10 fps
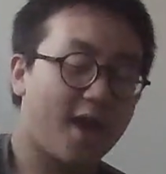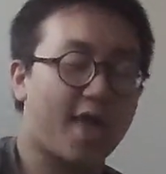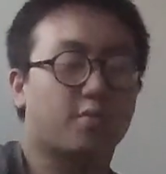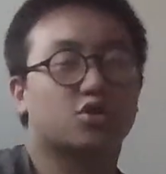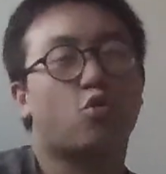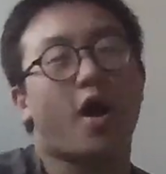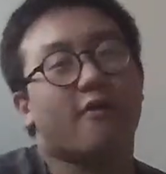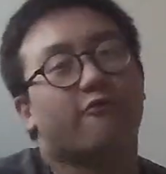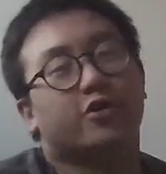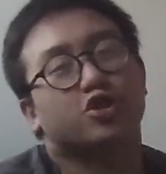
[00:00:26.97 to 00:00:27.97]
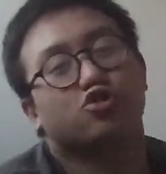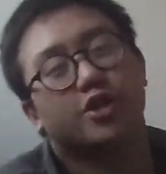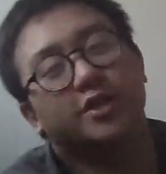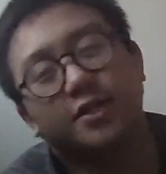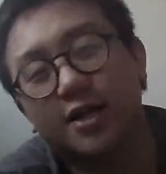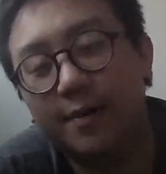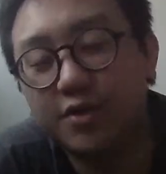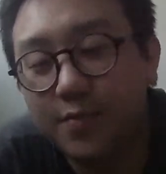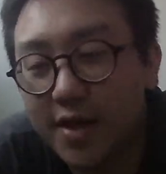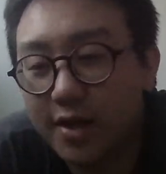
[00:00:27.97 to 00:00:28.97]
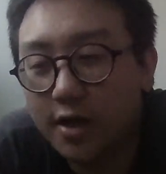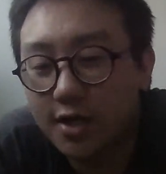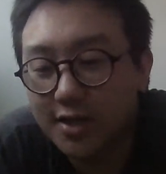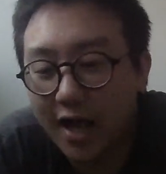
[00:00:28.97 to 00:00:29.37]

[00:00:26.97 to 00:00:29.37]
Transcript: it was quite a frustrating time to be in because,